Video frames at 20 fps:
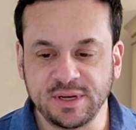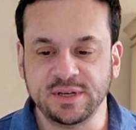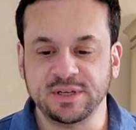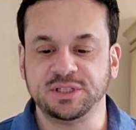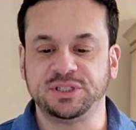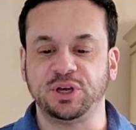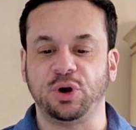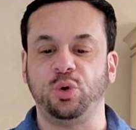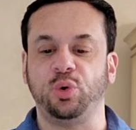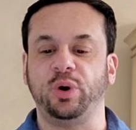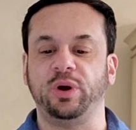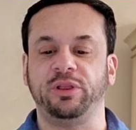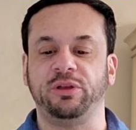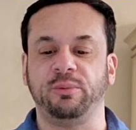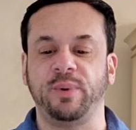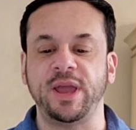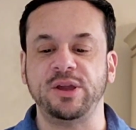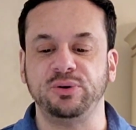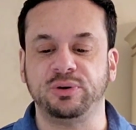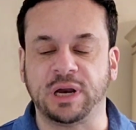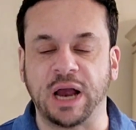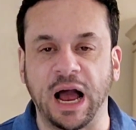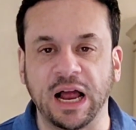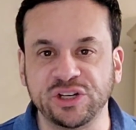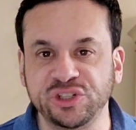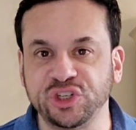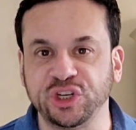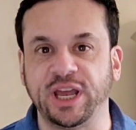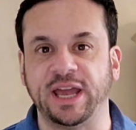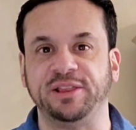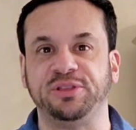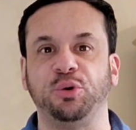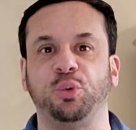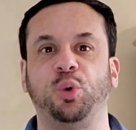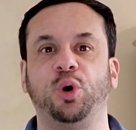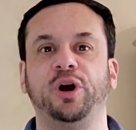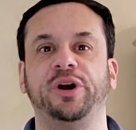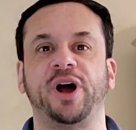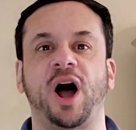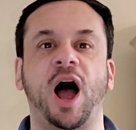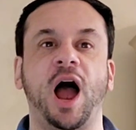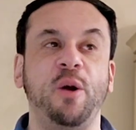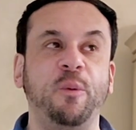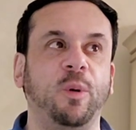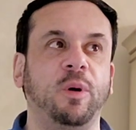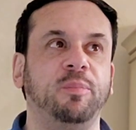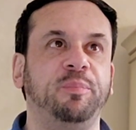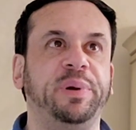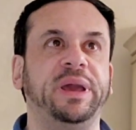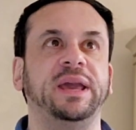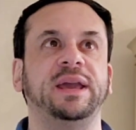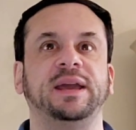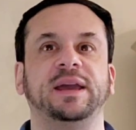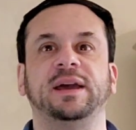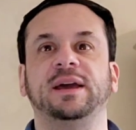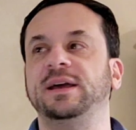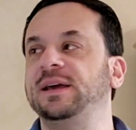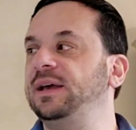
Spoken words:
So the way you conjugate the word I will be